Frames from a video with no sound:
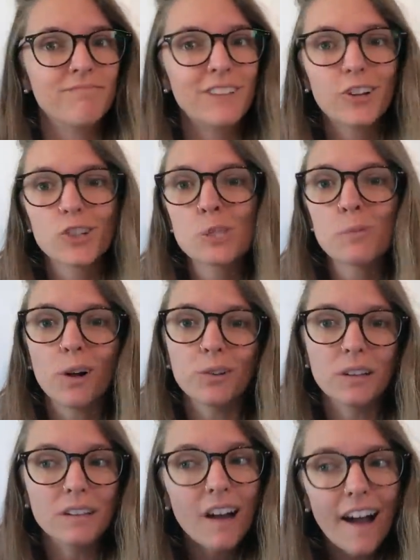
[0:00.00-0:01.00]

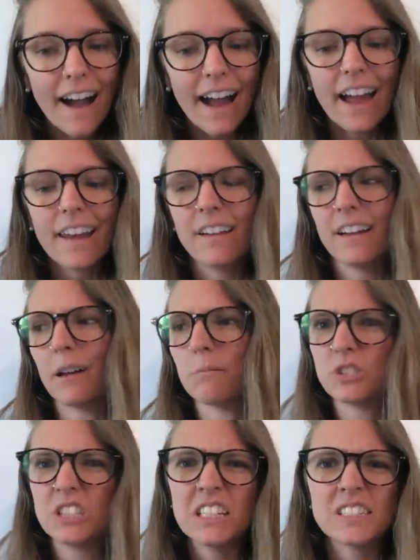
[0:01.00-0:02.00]
fingerspelled a lot.
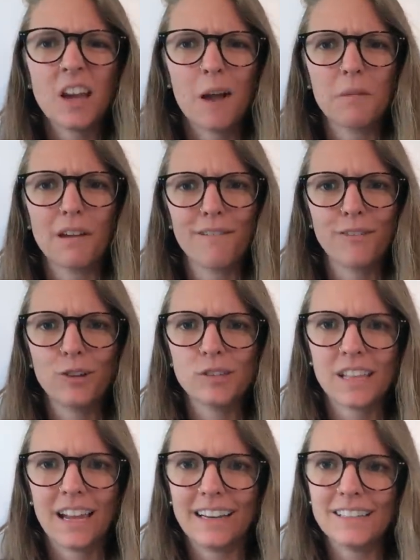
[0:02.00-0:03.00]
Um, she had taught me a few
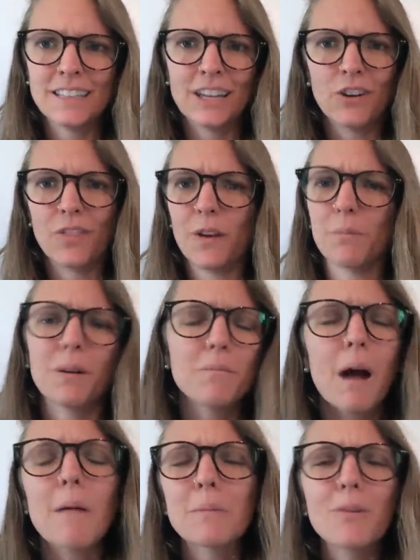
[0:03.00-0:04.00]
signs here and there, but
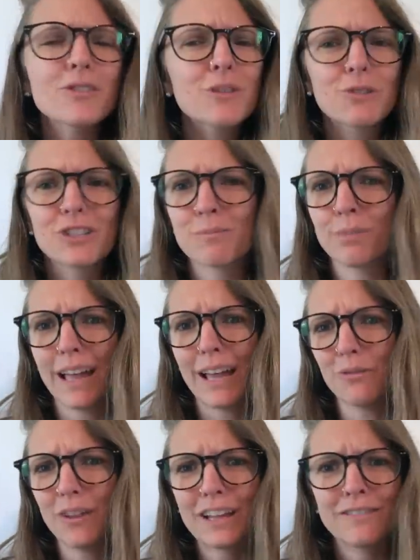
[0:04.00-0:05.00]
I mean, mostly we just
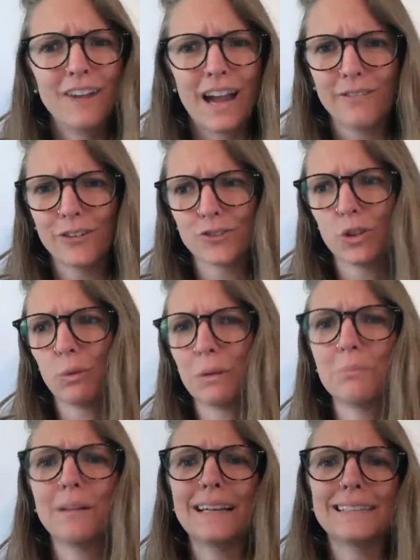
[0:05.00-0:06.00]
played. We're like five years old.
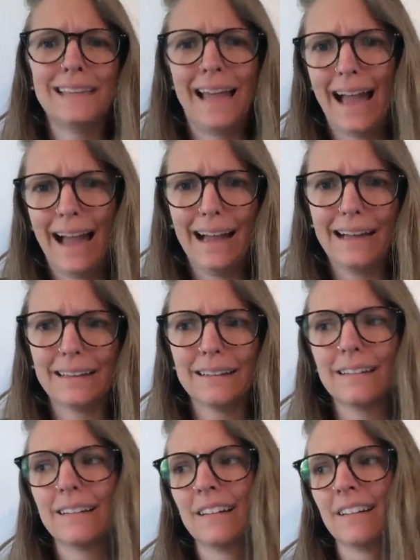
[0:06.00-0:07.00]
We played tag,
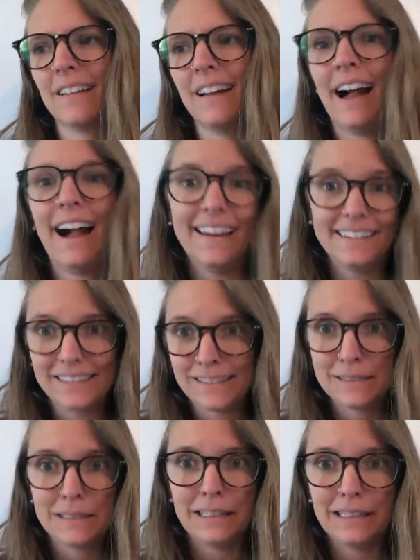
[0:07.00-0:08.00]
hide and
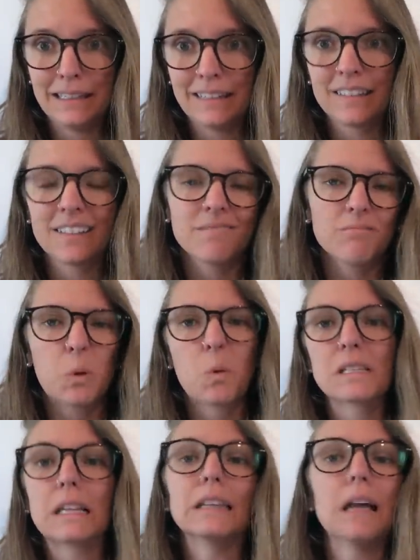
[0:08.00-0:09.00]
seek. There
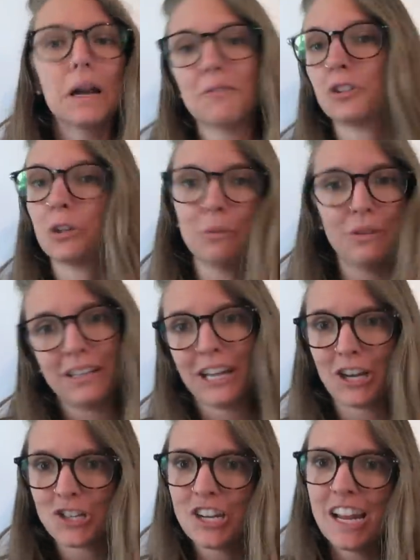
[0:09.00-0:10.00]
wasn't a lot of
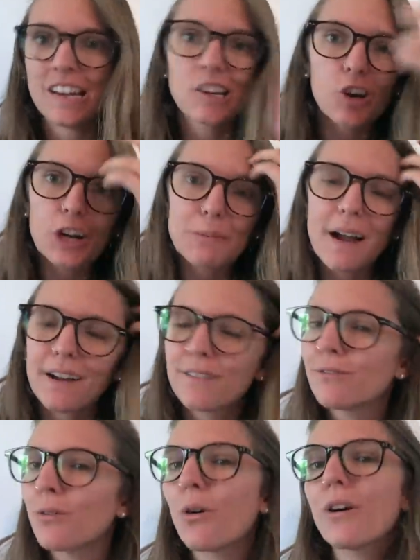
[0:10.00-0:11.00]
communication going back
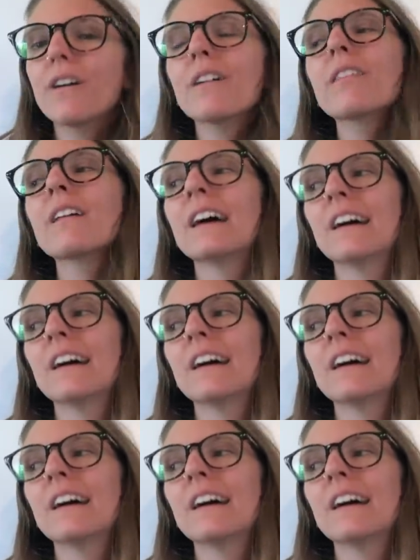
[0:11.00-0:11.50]
and forth,